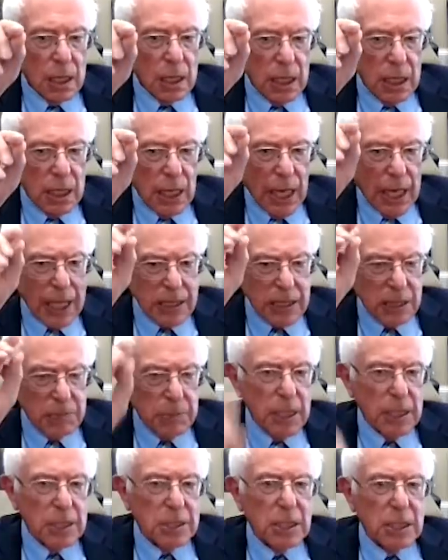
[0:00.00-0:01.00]
the
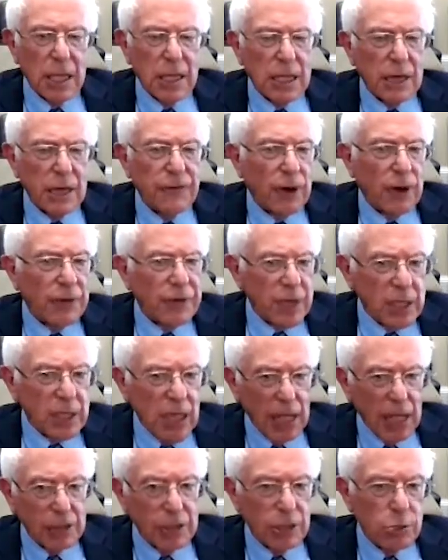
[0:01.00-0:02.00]
estimate is, I think, for every
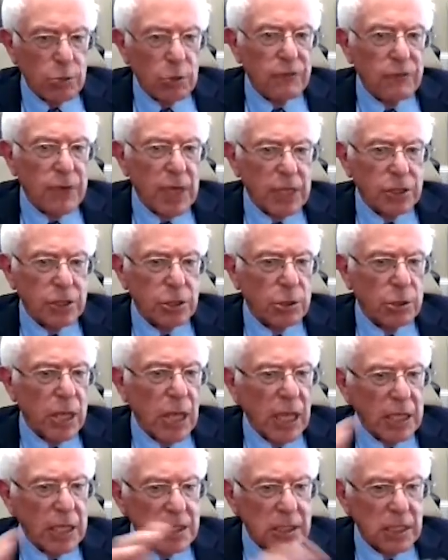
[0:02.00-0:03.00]
dollar you invest, you
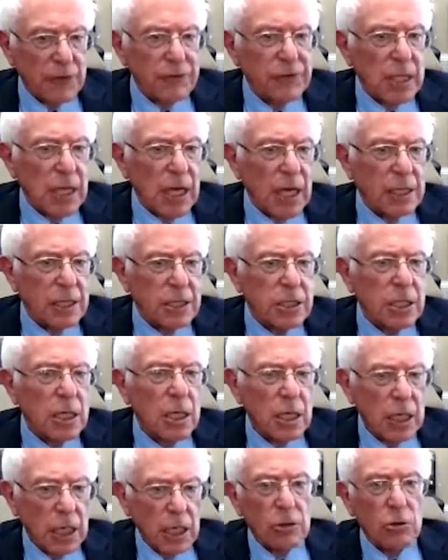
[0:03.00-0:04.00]
gain seven dollars
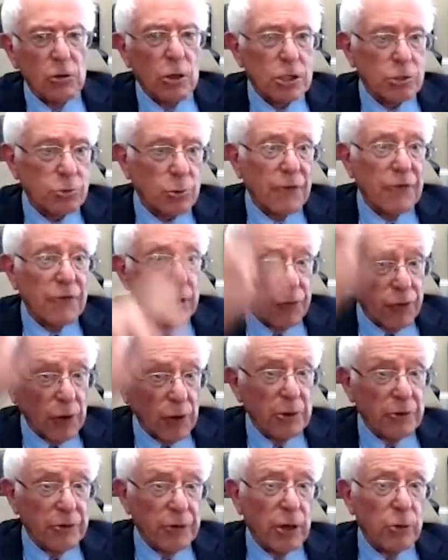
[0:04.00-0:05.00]
in lost revenue
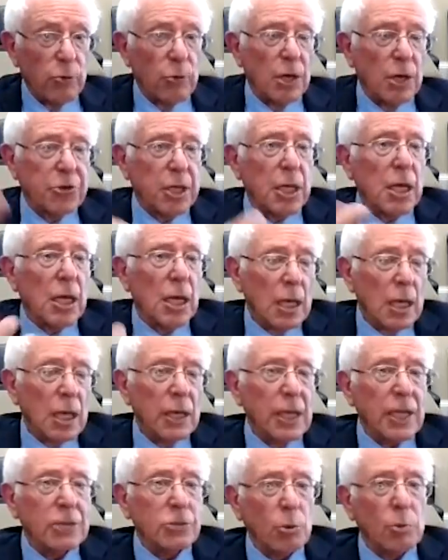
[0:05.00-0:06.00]
from the very wealthy,
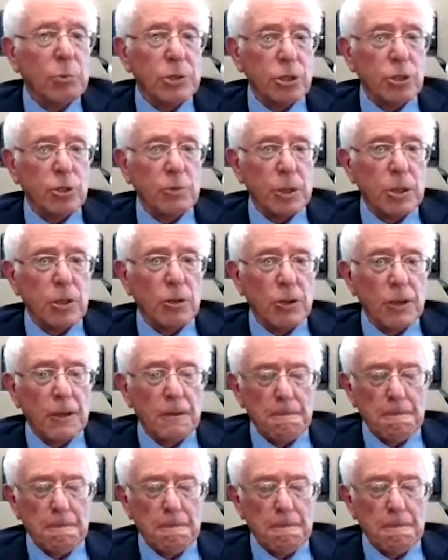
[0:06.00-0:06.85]
and that's wow. what we should be doing.